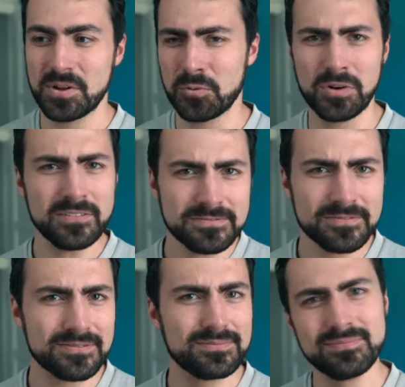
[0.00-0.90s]

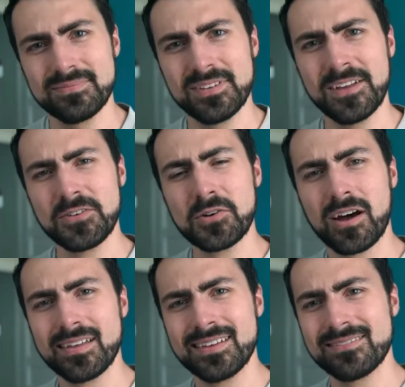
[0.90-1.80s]
riff, if you
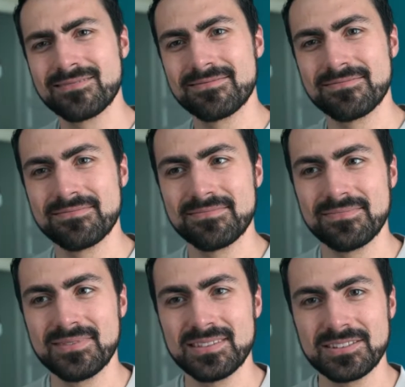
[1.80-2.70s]
call it,
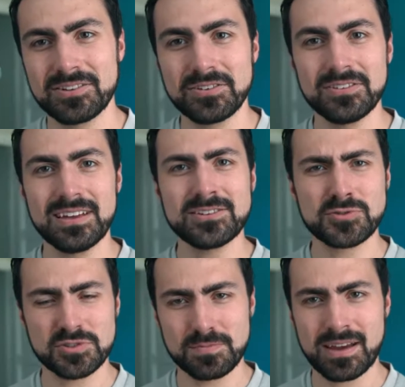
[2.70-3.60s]
little
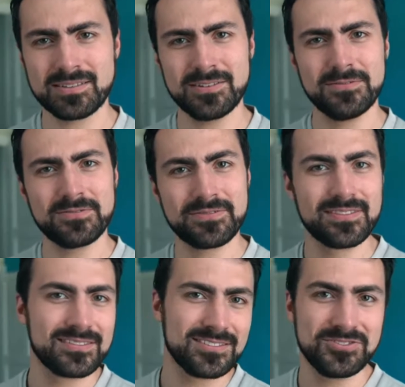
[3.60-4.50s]
introspective
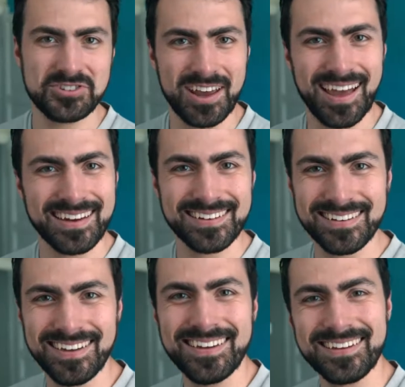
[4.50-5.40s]
chat
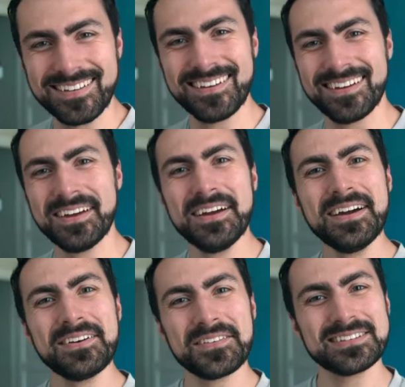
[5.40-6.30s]

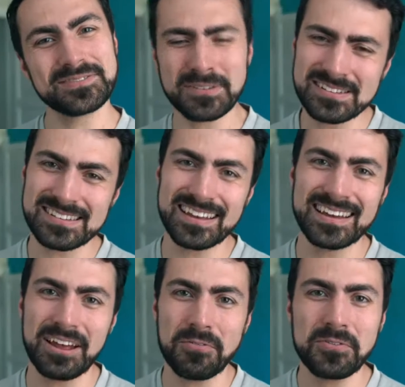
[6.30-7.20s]
was
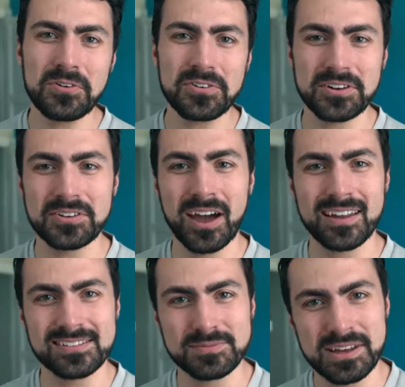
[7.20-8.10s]
helpful, or you
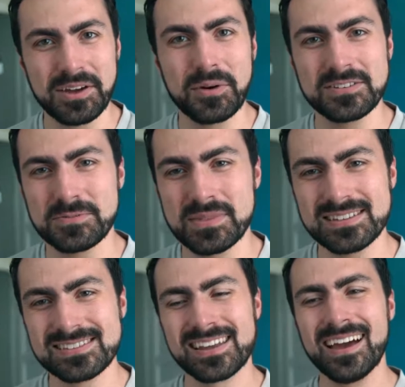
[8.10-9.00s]
got some takeaways from
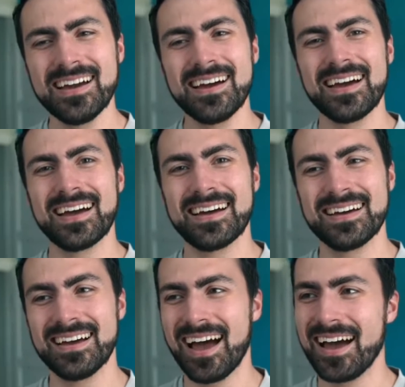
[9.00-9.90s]
this.
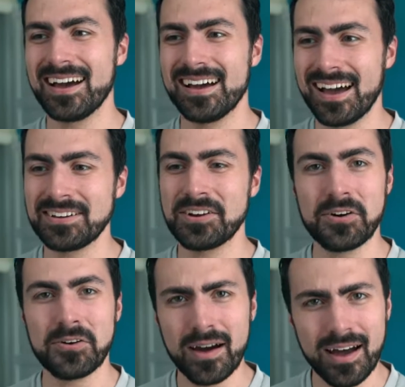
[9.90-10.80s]
I
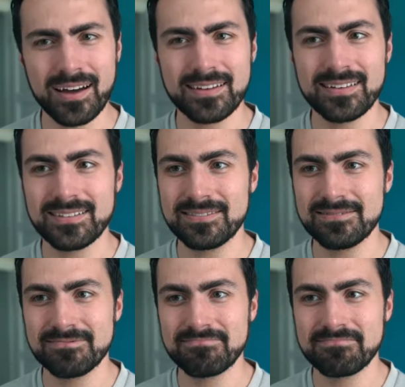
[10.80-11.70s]
know
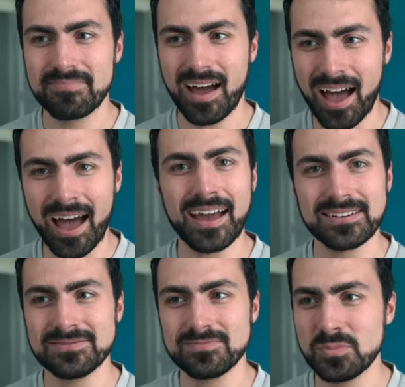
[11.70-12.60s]
I
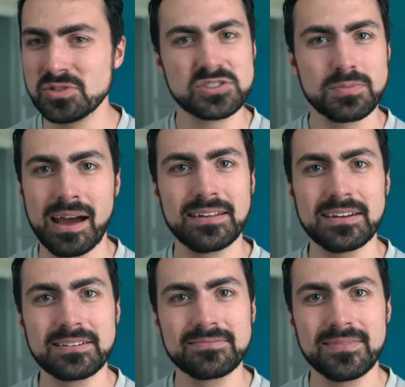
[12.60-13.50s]
was
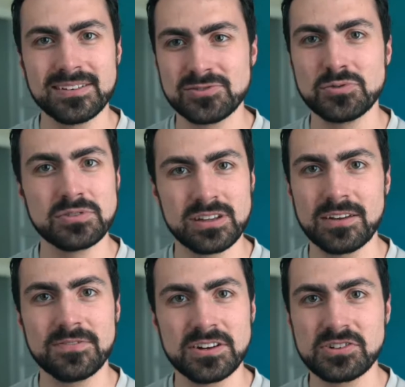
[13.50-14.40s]
smiling as soon as I
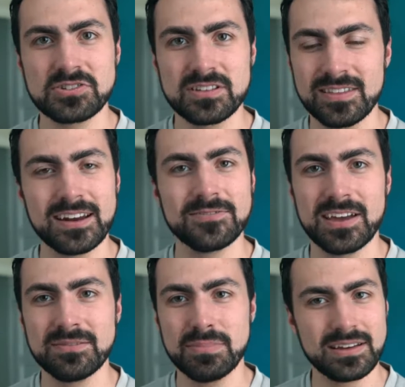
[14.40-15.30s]
finished that
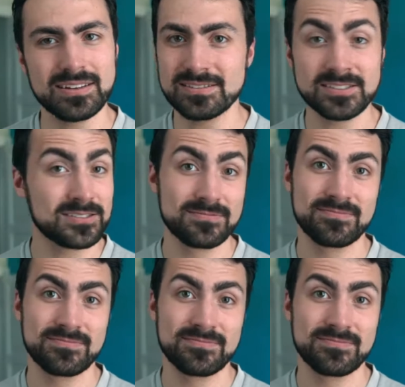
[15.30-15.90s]
event because,